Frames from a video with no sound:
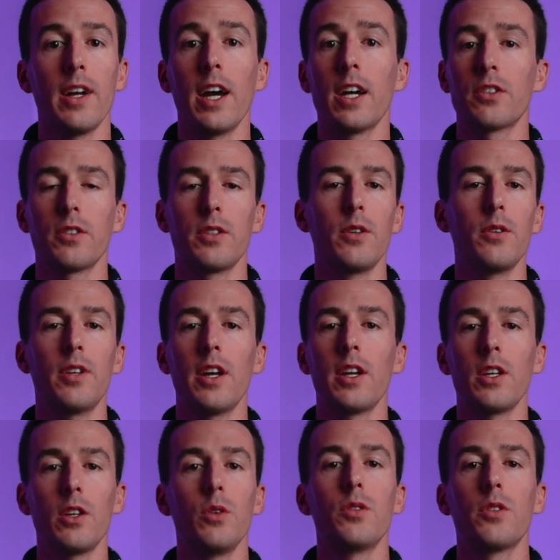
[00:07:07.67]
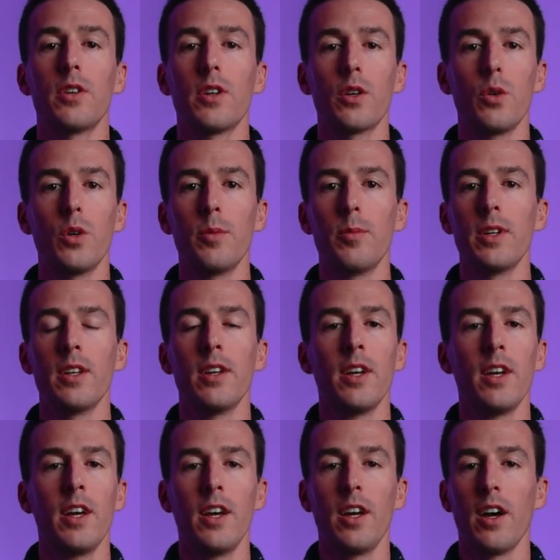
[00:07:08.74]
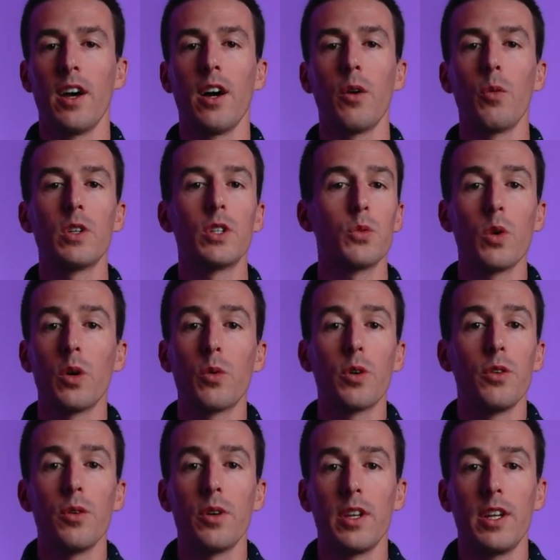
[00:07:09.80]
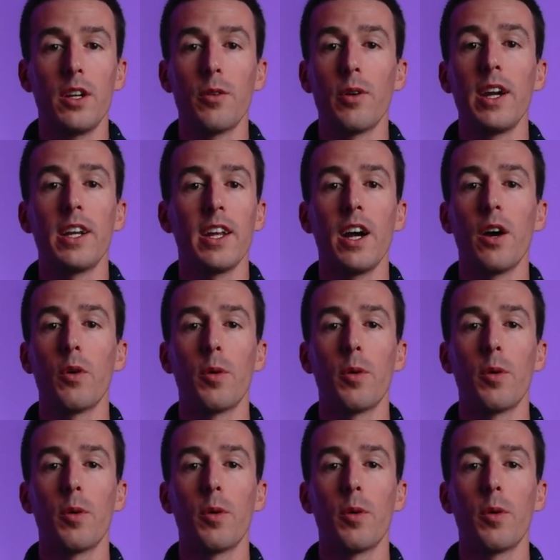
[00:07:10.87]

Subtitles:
actually knows how to use their equipment, which is what we're doing here right now.